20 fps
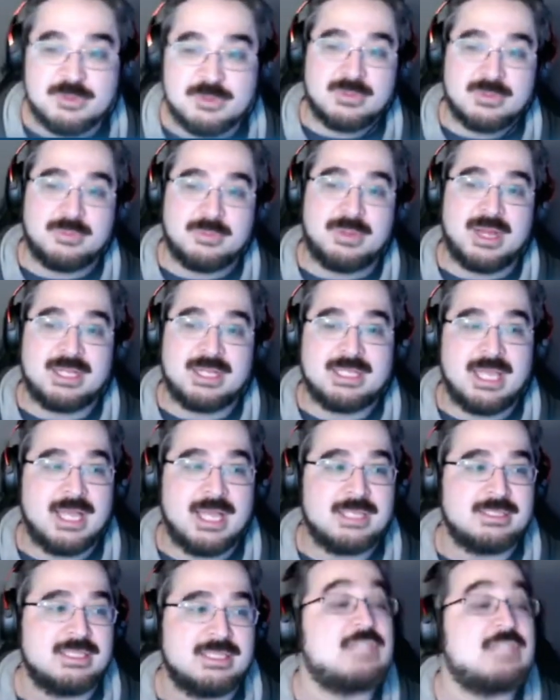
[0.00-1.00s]
from the
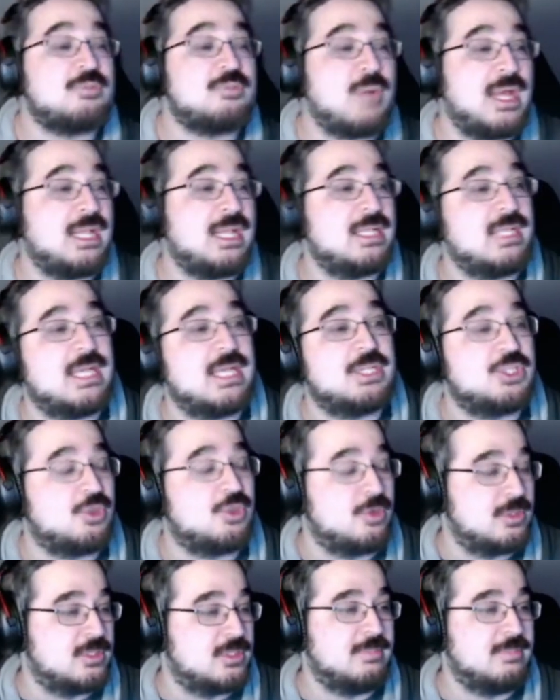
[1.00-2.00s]
podcast. That's why I didn't like
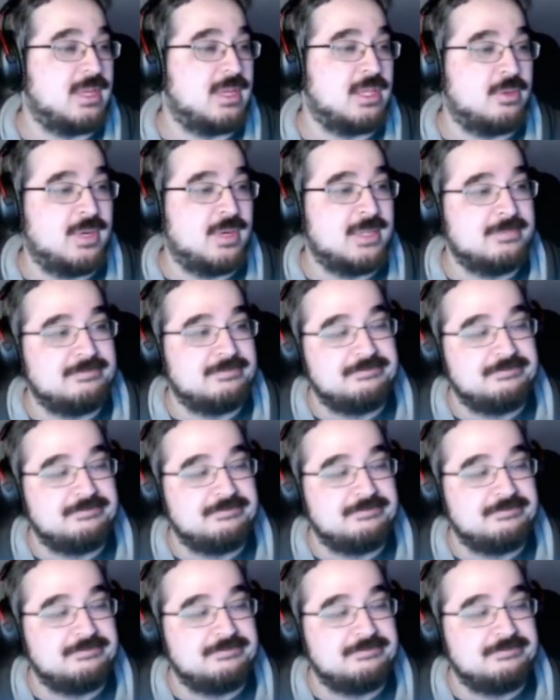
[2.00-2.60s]
shorts, by the way,